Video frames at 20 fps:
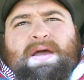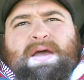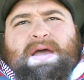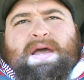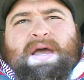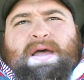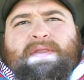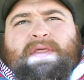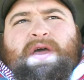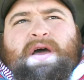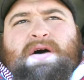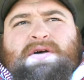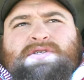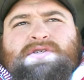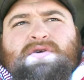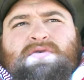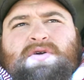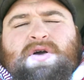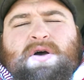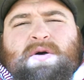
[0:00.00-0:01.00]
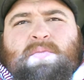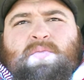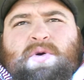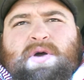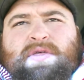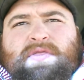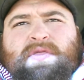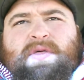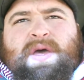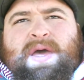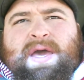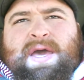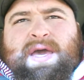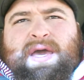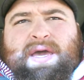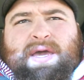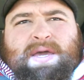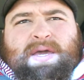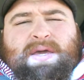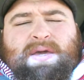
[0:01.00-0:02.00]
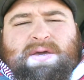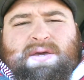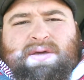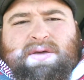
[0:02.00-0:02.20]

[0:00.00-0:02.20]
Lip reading: And they also come with a